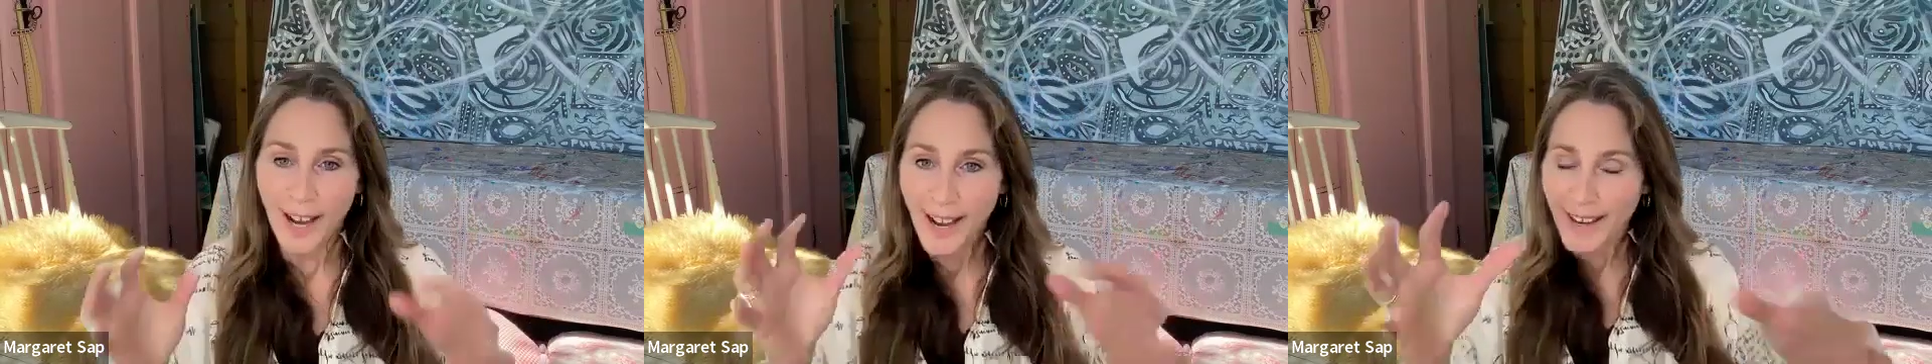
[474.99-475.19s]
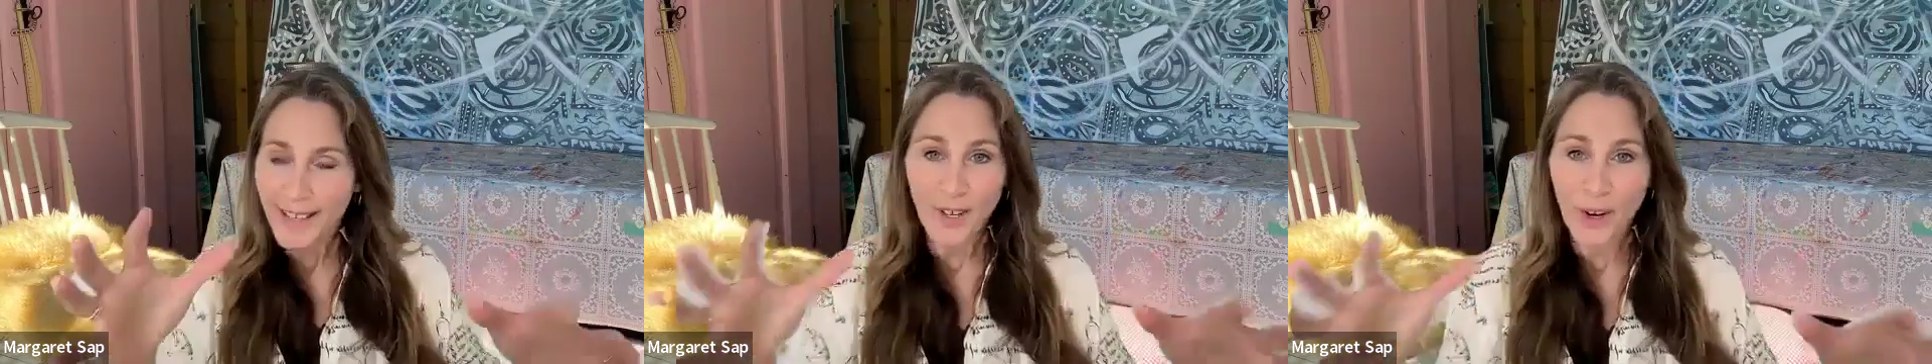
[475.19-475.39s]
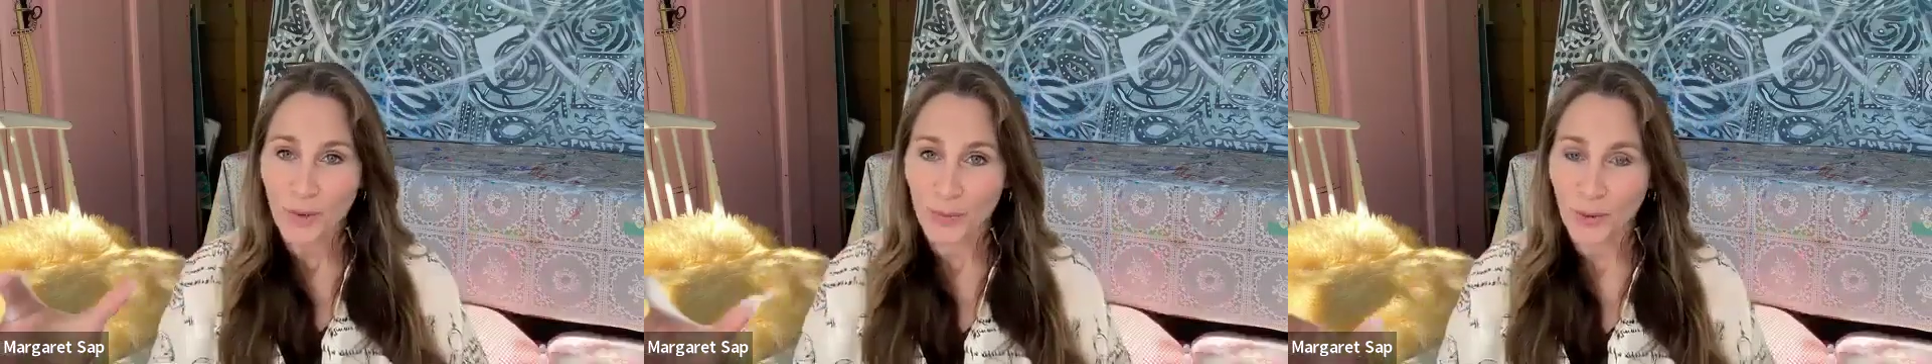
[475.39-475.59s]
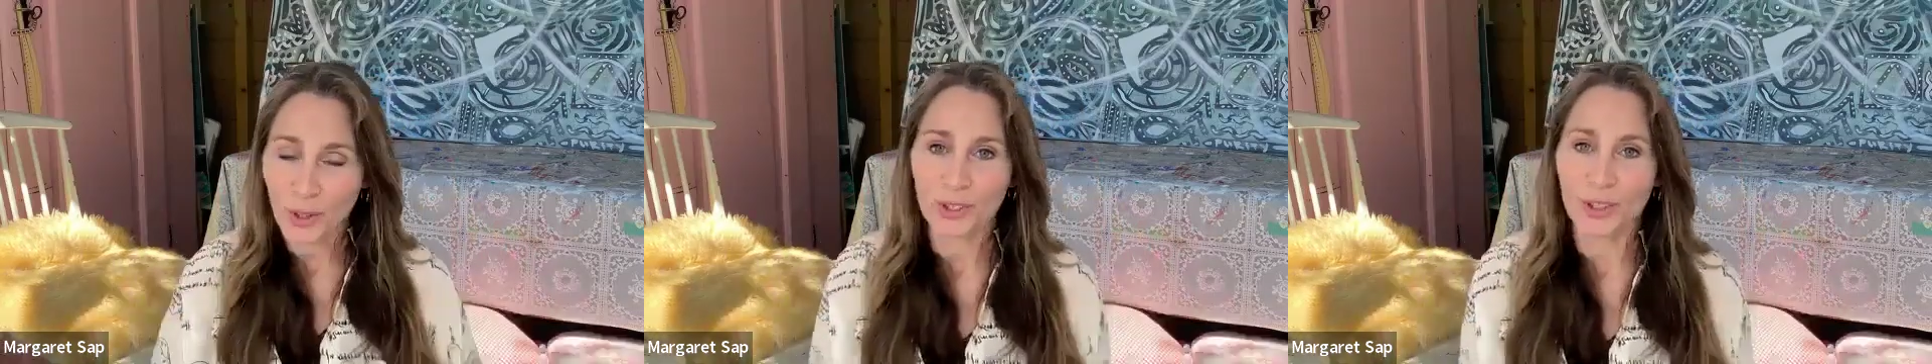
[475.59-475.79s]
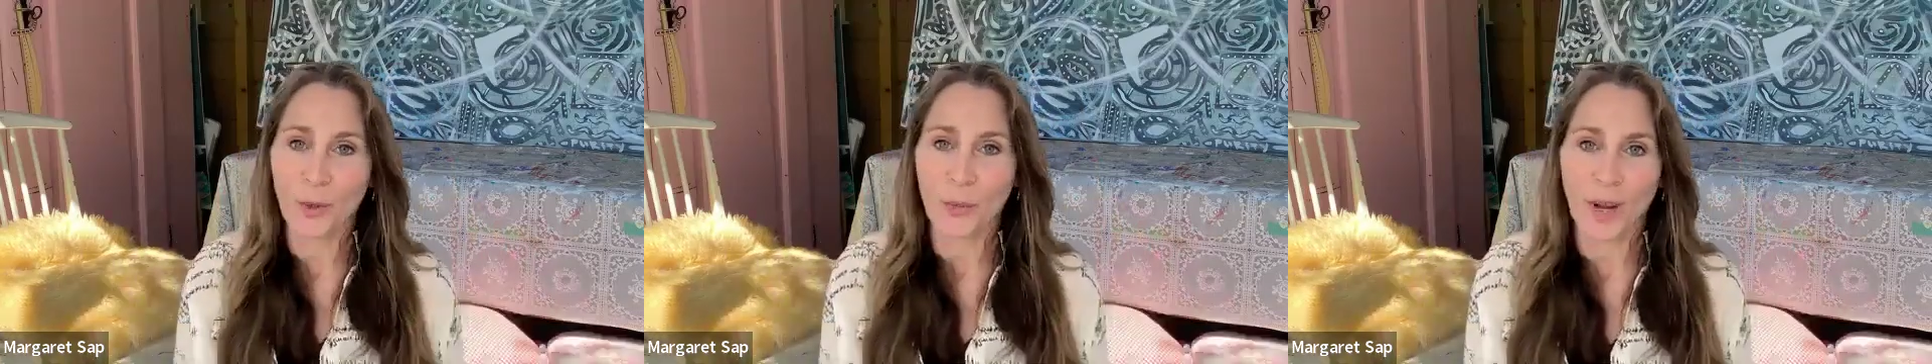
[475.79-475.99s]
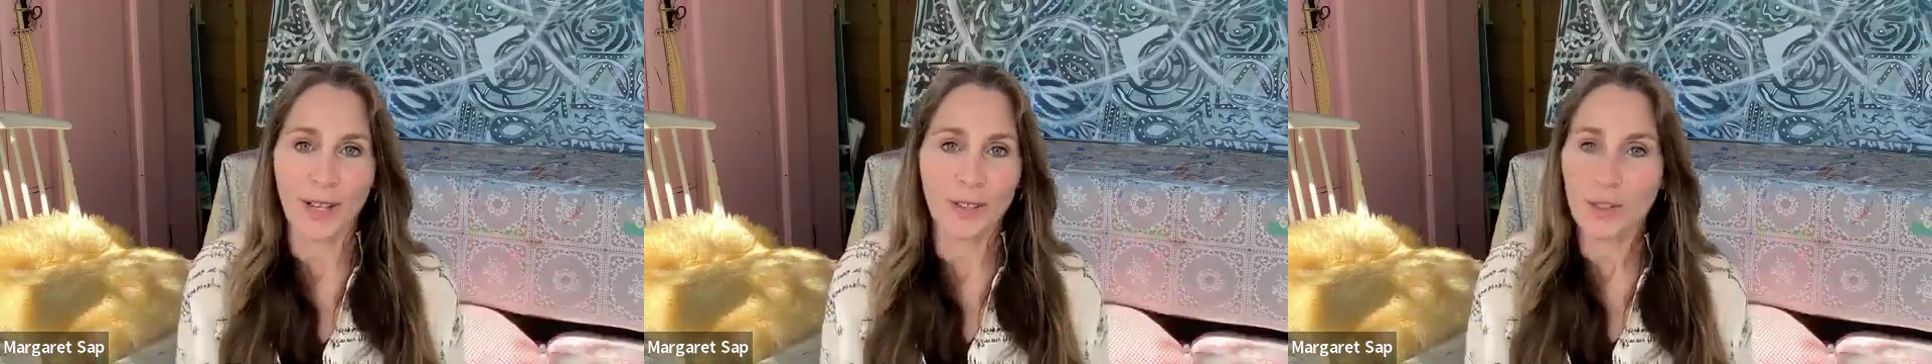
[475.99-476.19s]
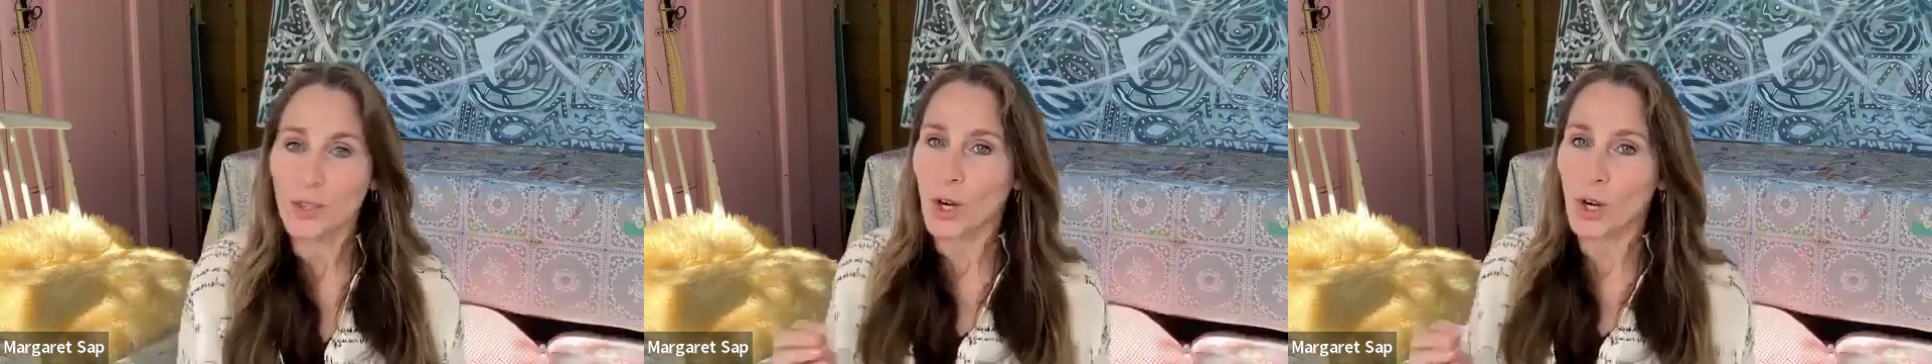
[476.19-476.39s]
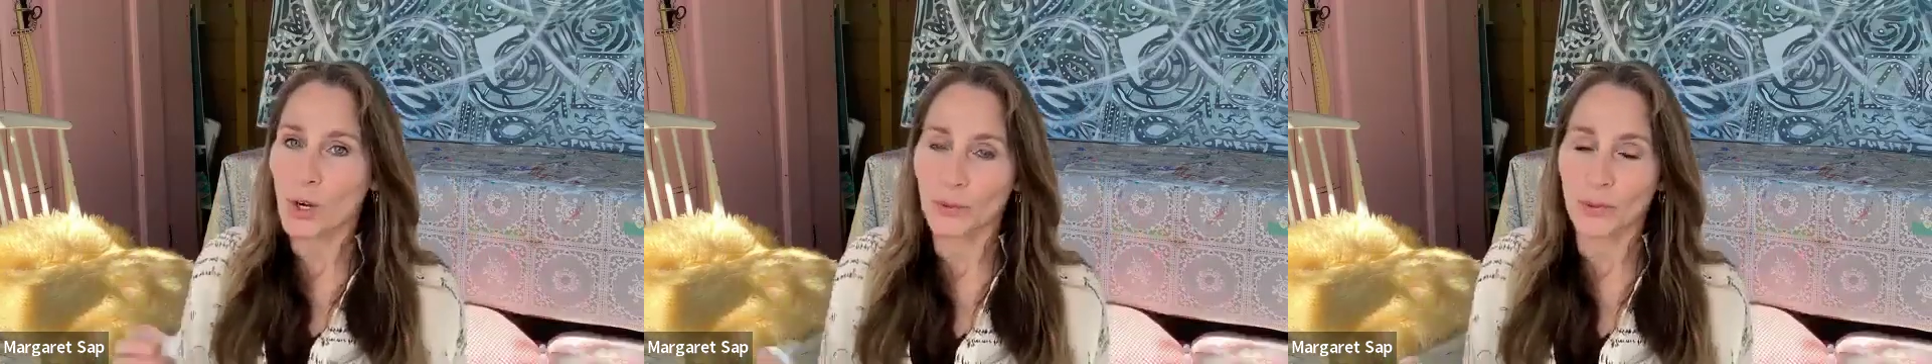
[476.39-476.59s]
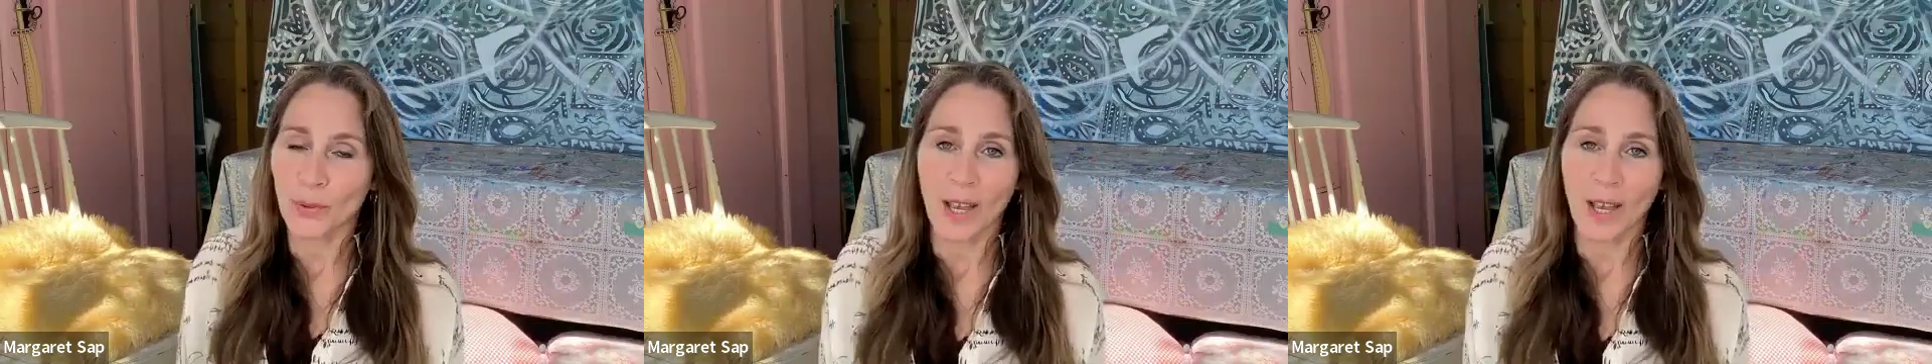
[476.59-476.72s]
I know, for example, I'd love